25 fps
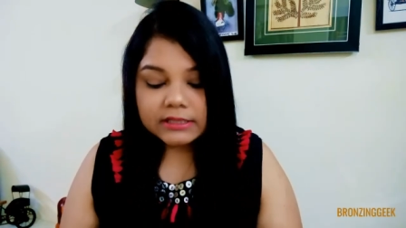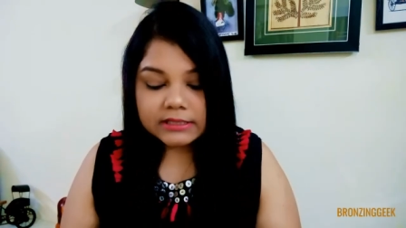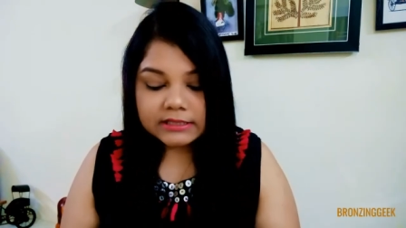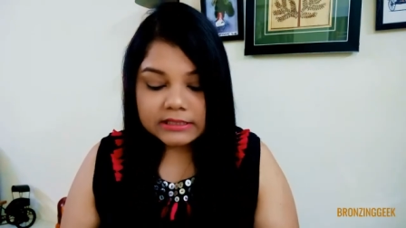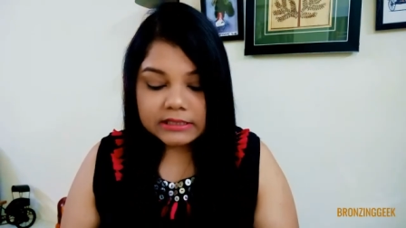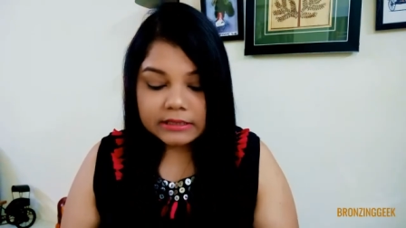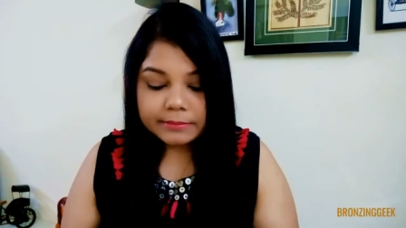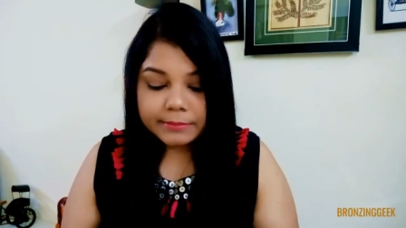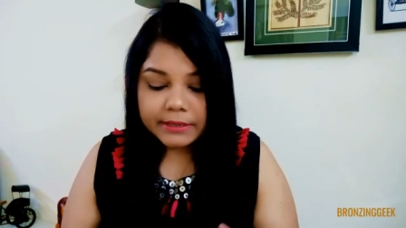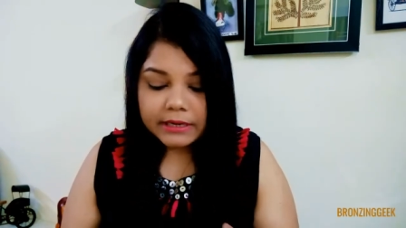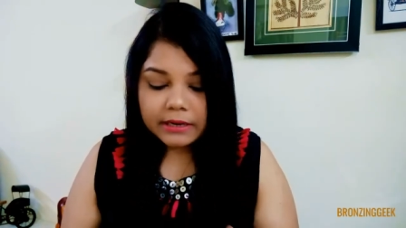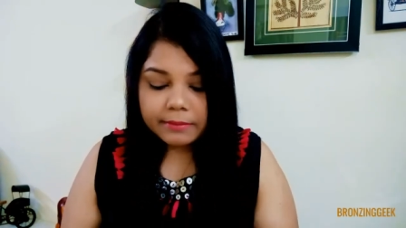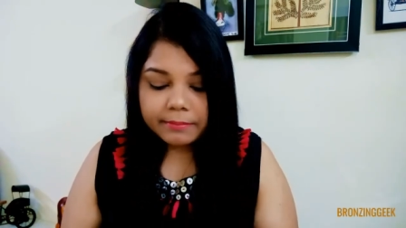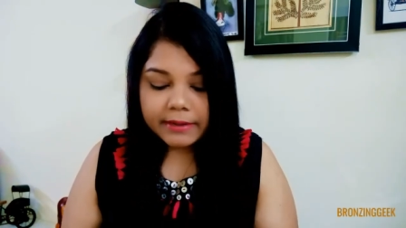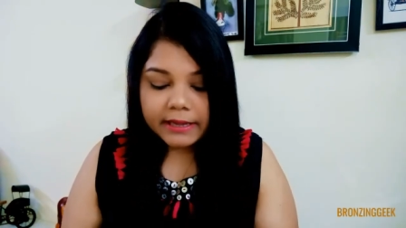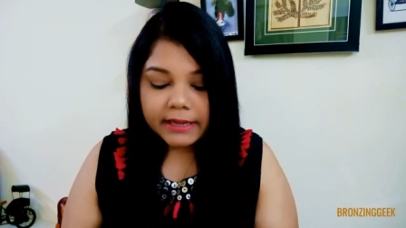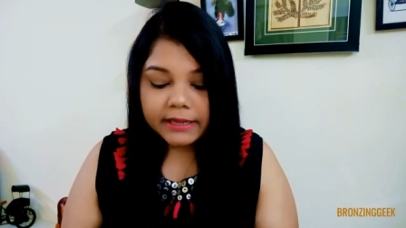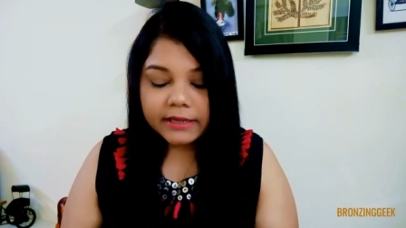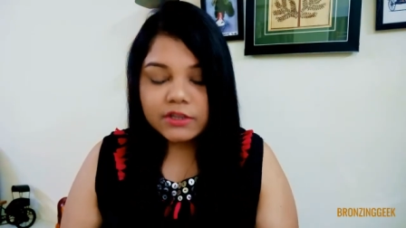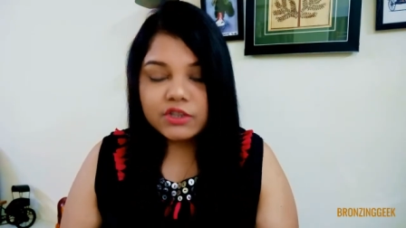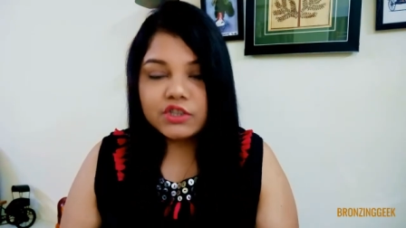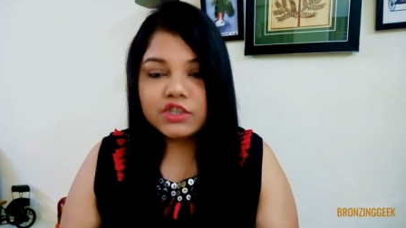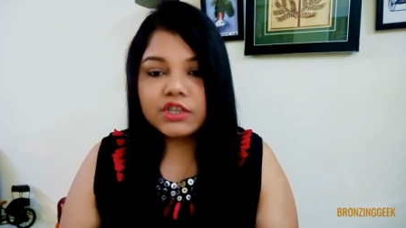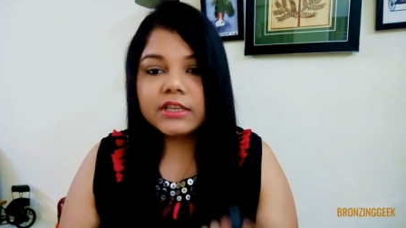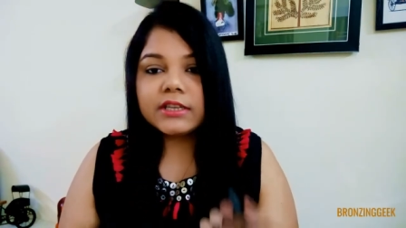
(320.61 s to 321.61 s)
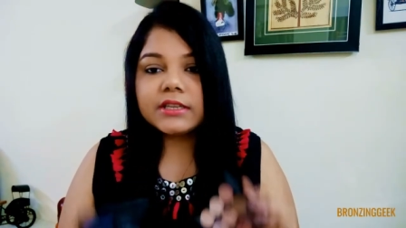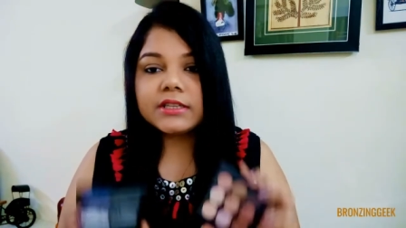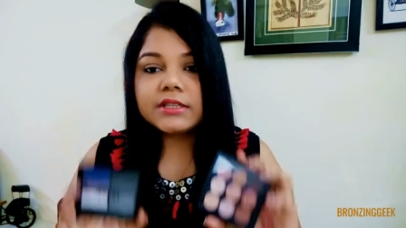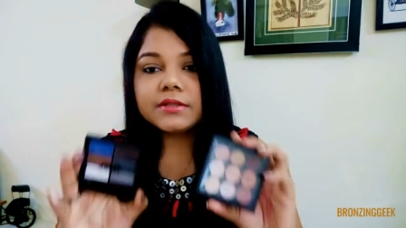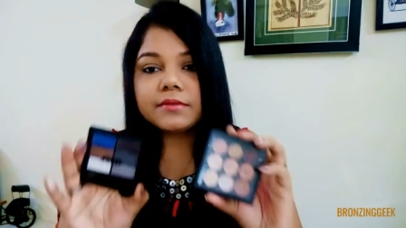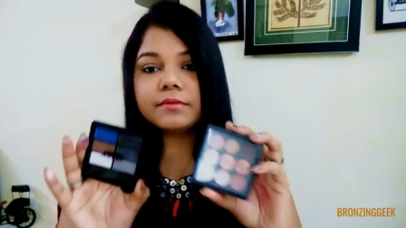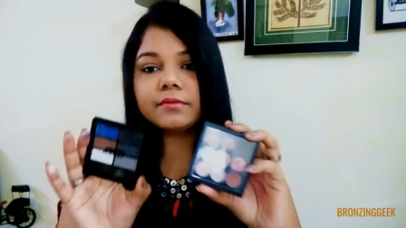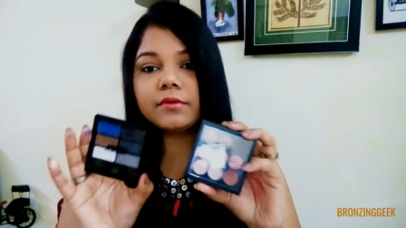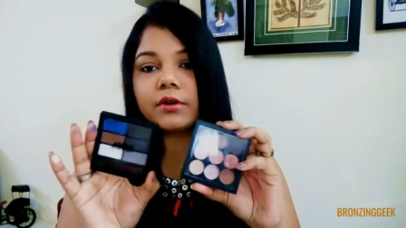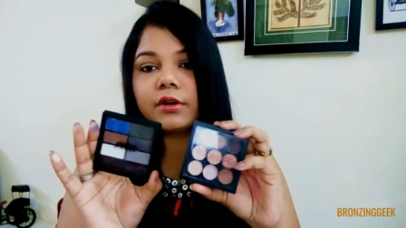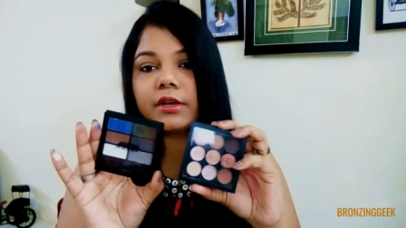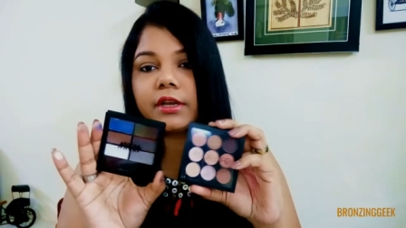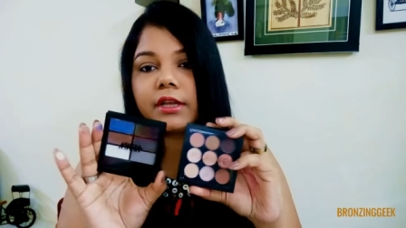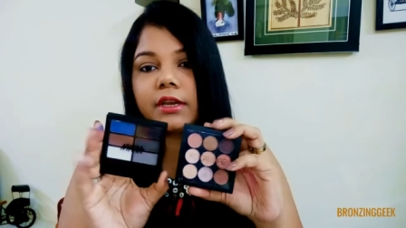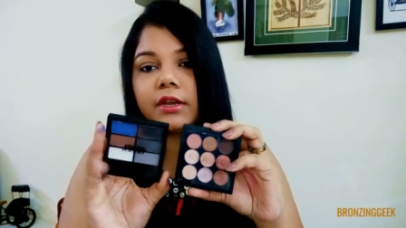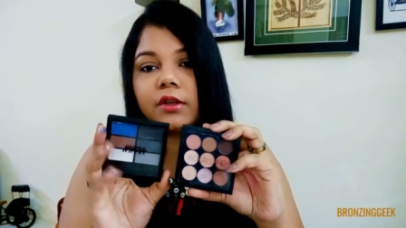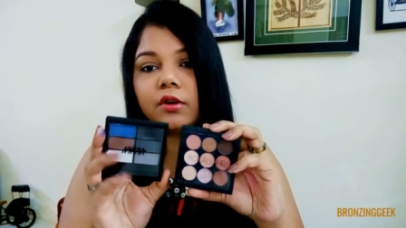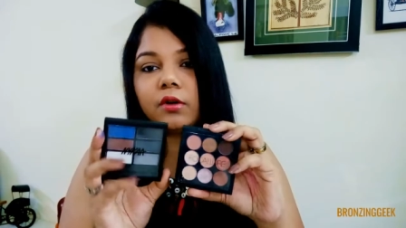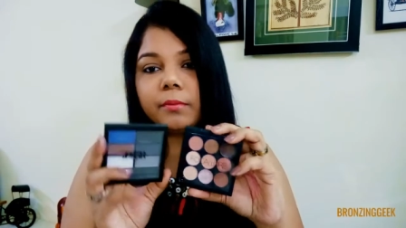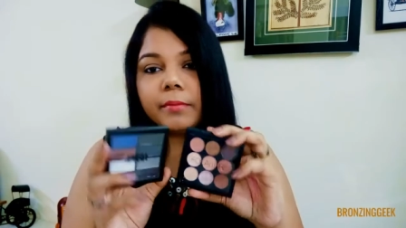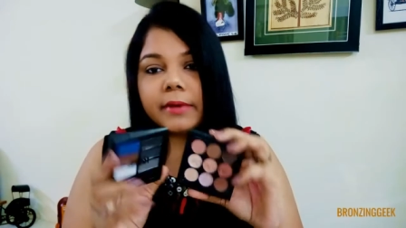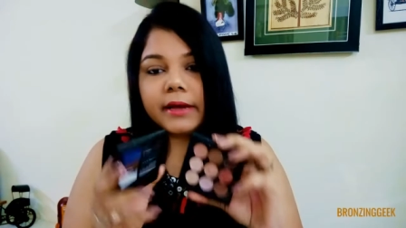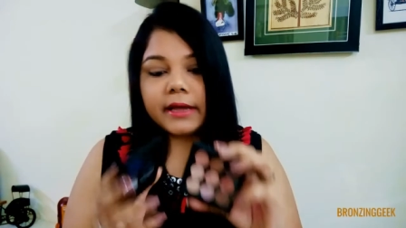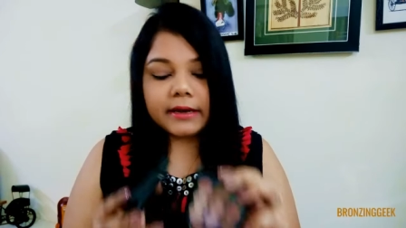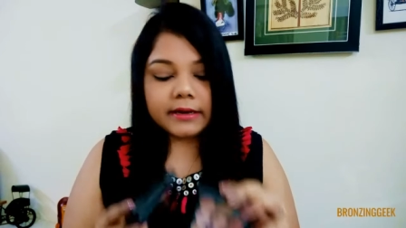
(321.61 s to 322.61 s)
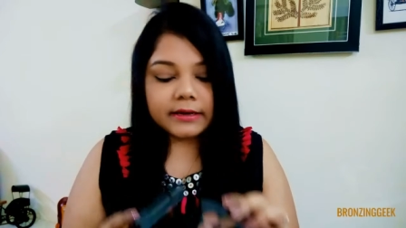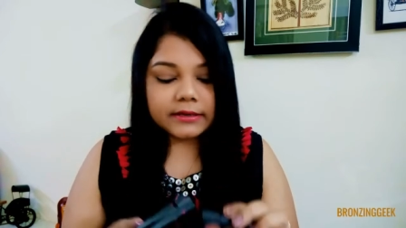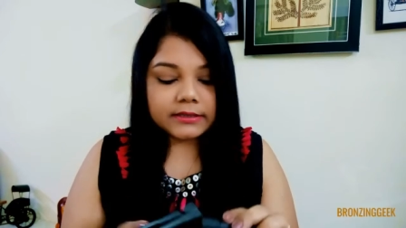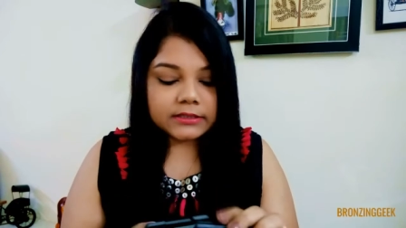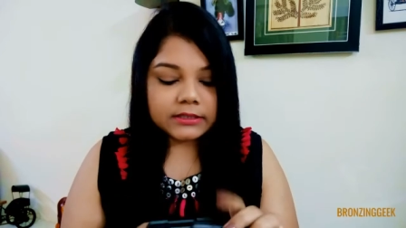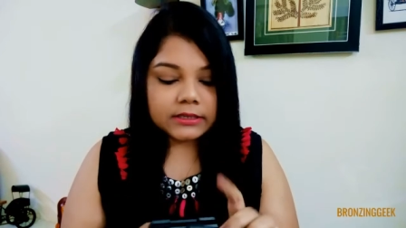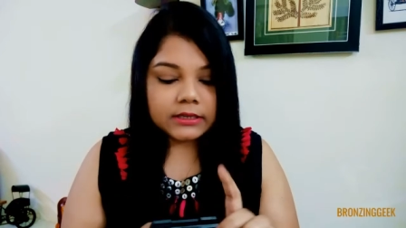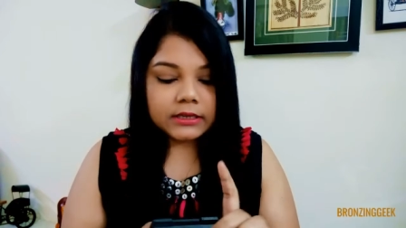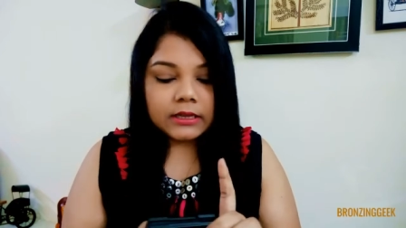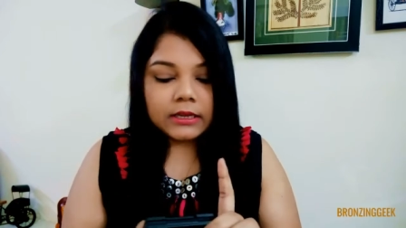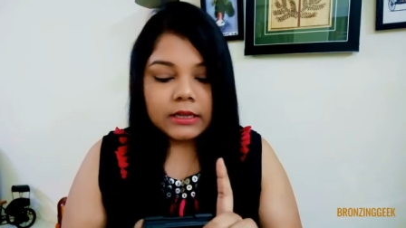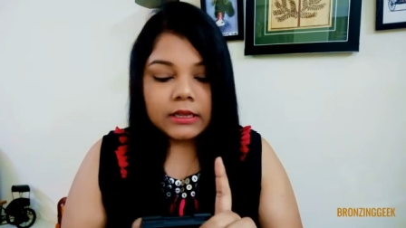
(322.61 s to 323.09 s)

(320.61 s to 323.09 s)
the similar packaging, is Focalio palette.